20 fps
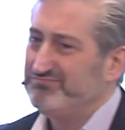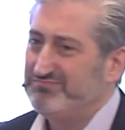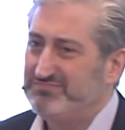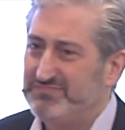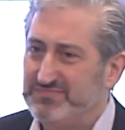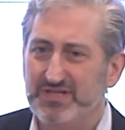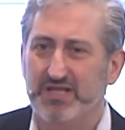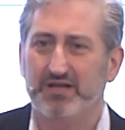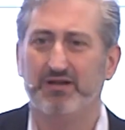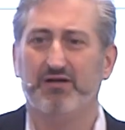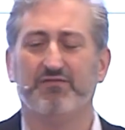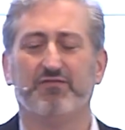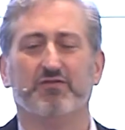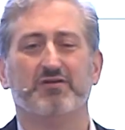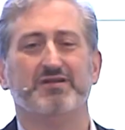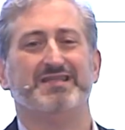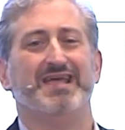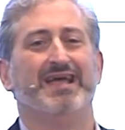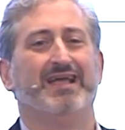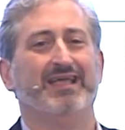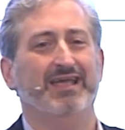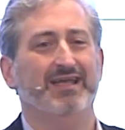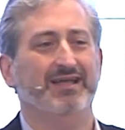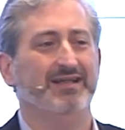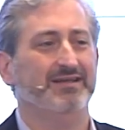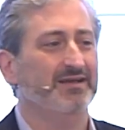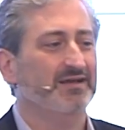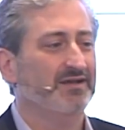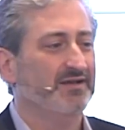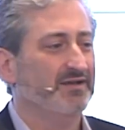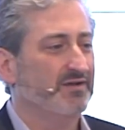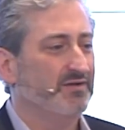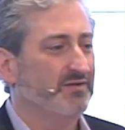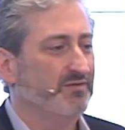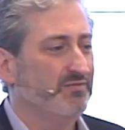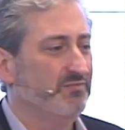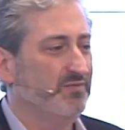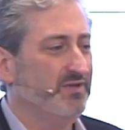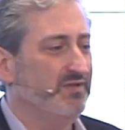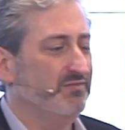little over a decade,
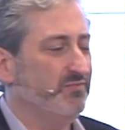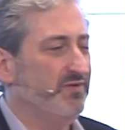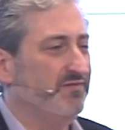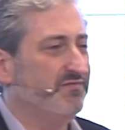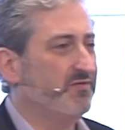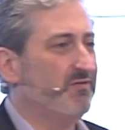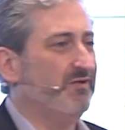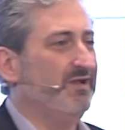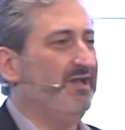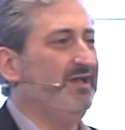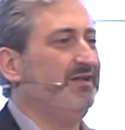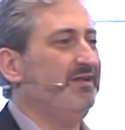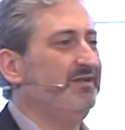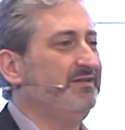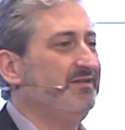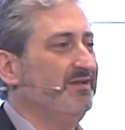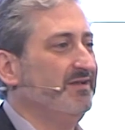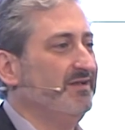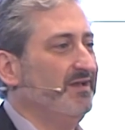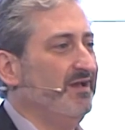we've created